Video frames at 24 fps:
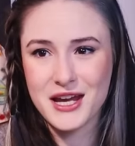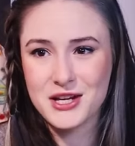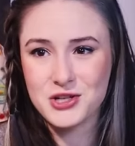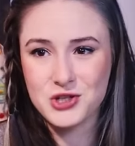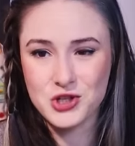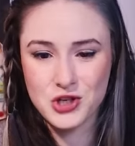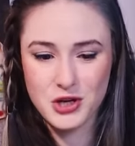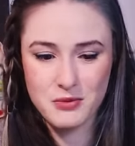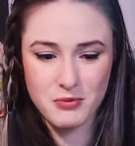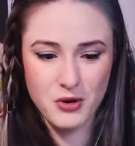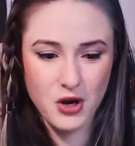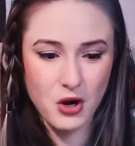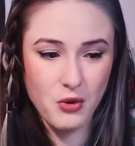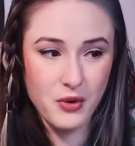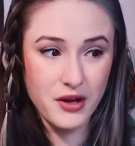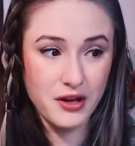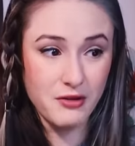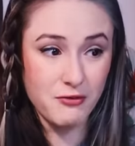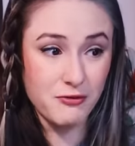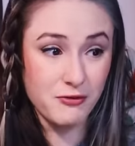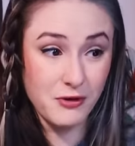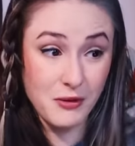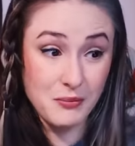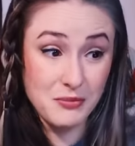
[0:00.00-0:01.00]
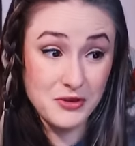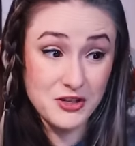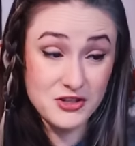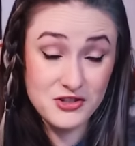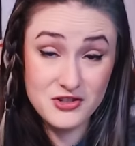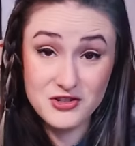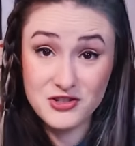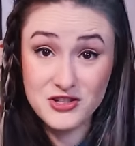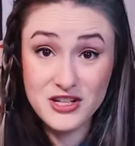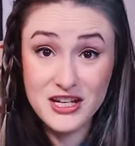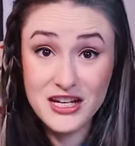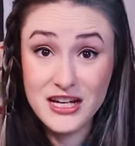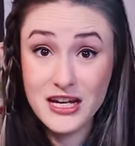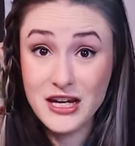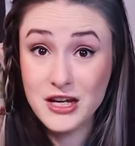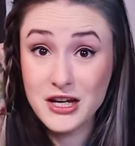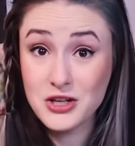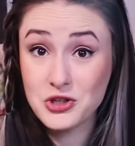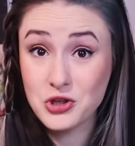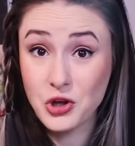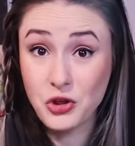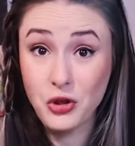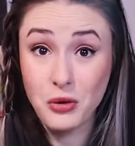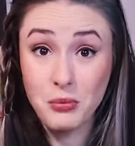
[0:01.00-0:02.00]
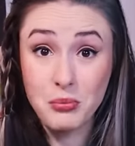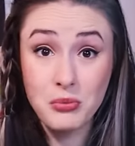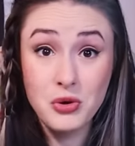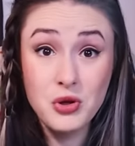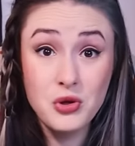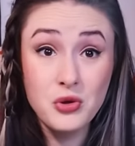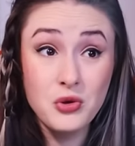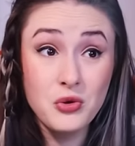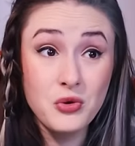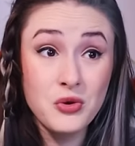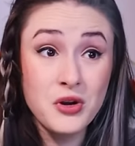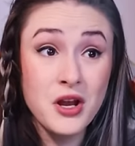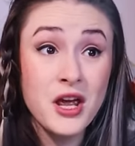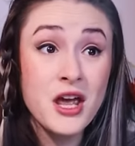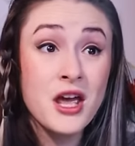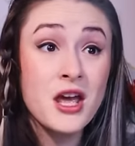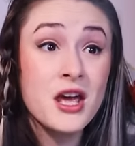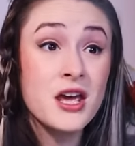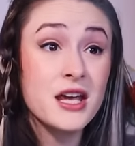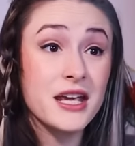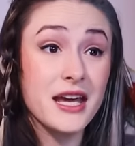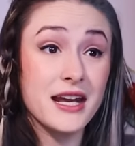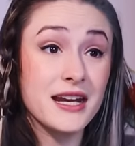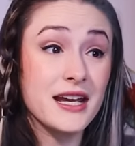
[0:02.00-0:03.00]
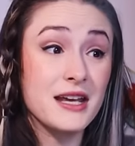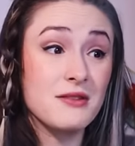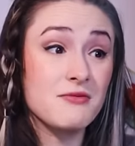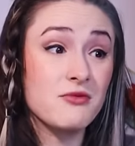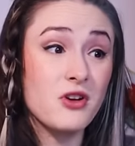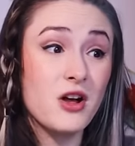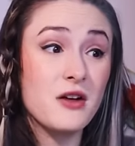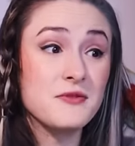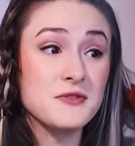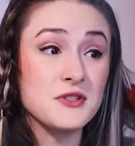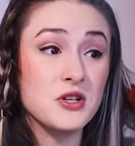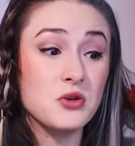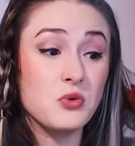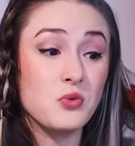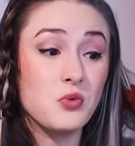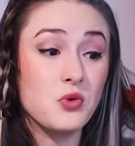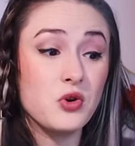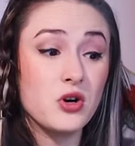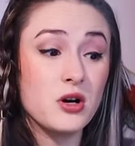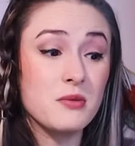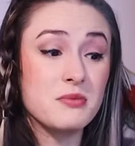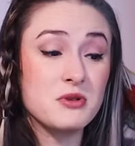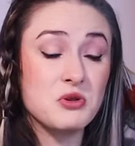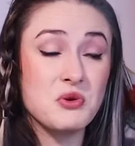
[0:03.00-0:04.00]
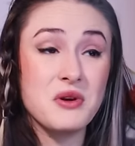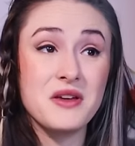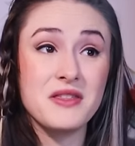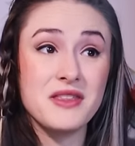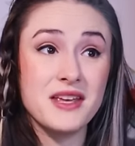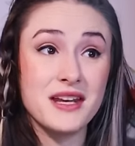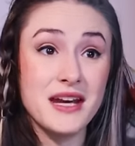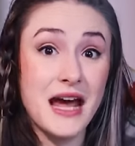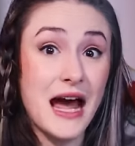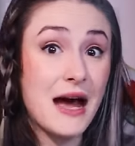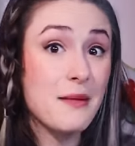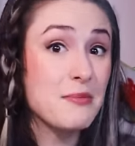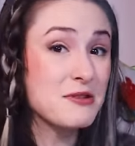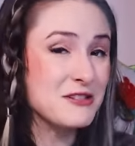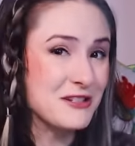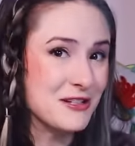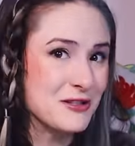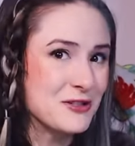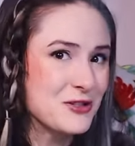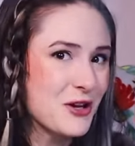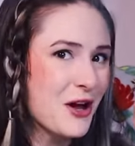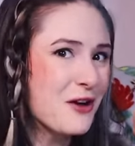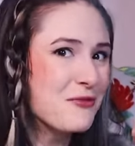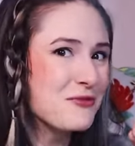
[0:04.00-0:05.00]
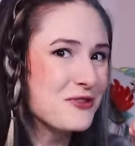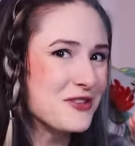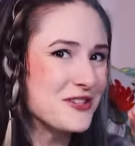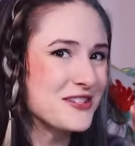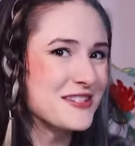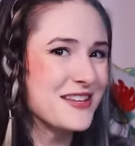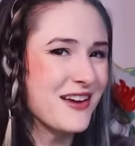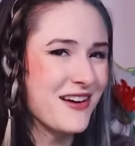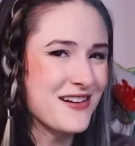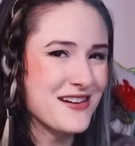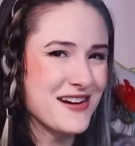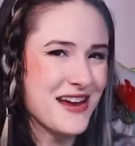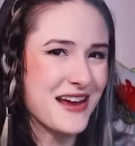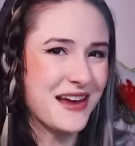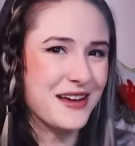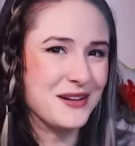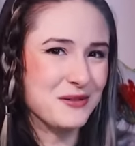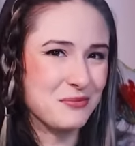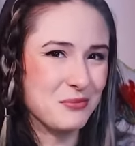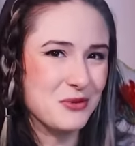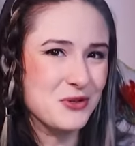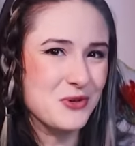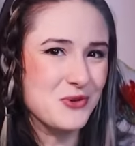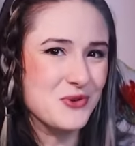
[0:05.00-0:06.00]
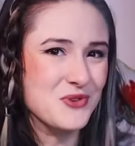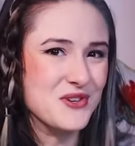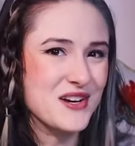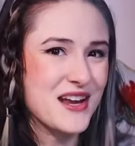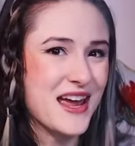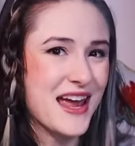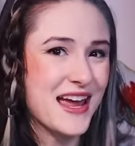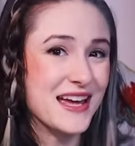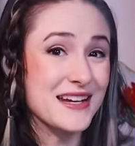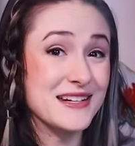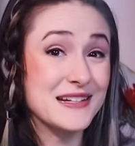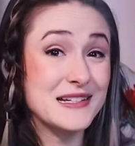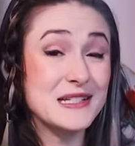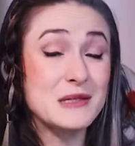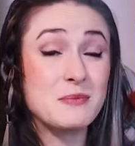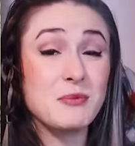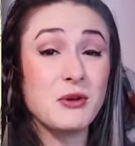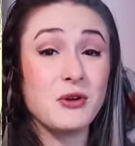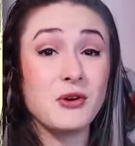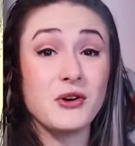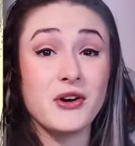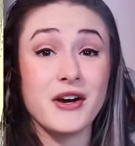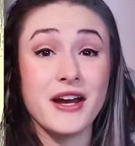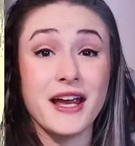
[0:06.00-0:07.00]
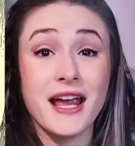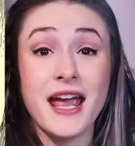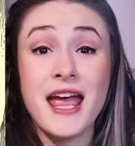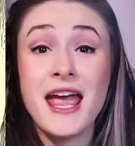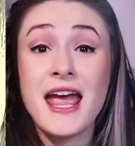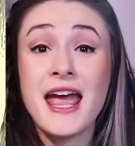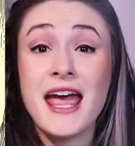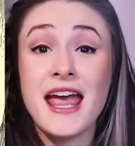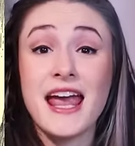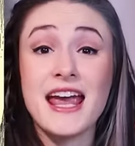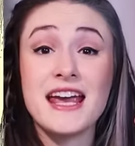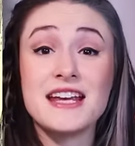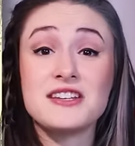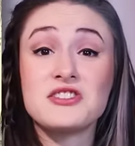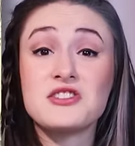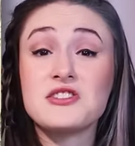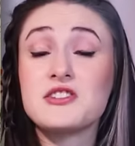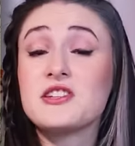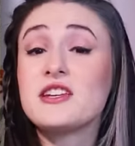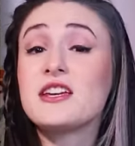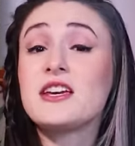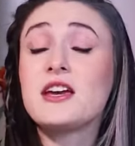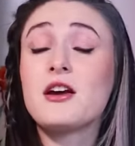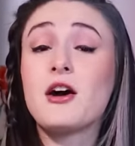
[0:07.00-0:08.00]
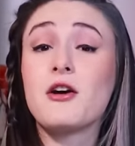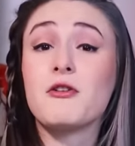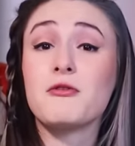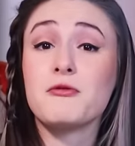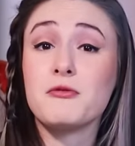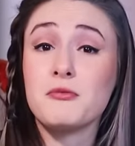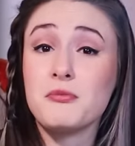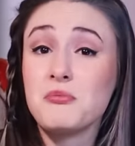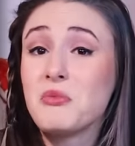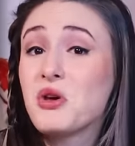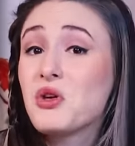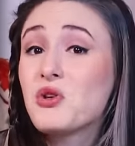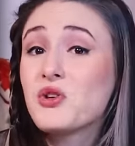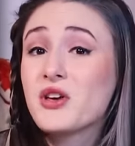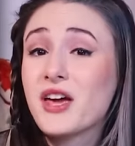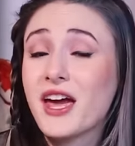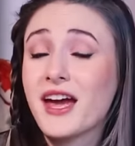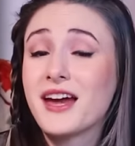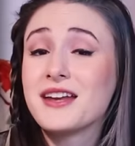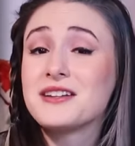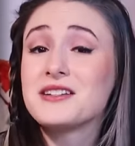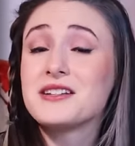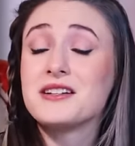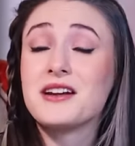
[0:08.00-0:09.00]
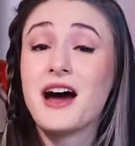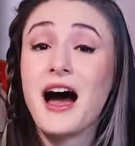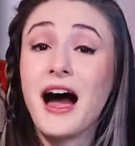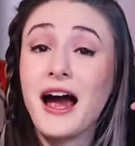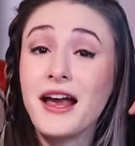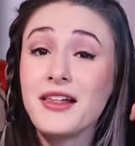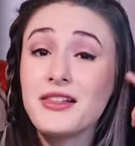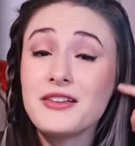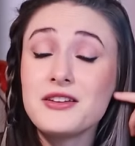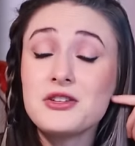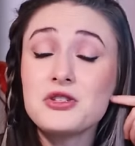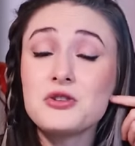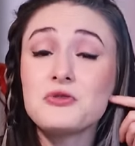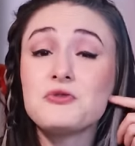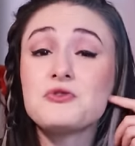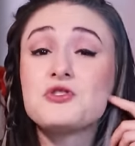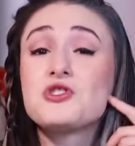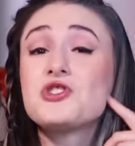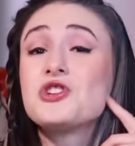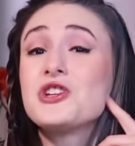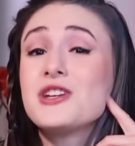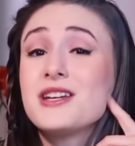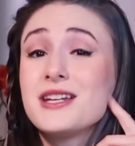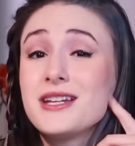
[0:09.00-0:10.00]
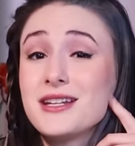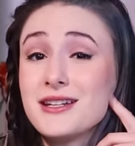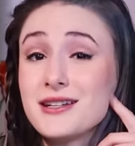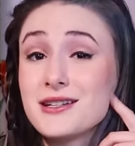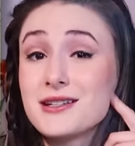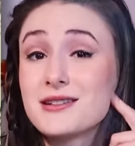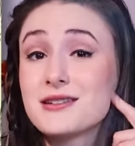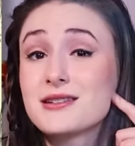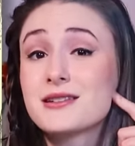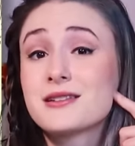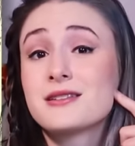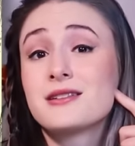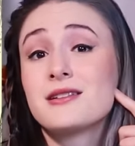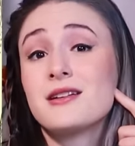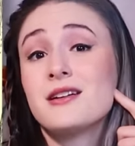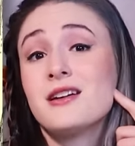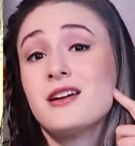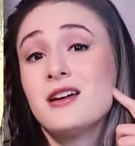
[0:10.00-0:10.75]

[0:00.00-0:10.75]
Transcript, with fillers: a ship going from the sea to the moon, getting involved in a war between the inhabitants of the sun and moon, and exploring a sea of milk and an island of cheese.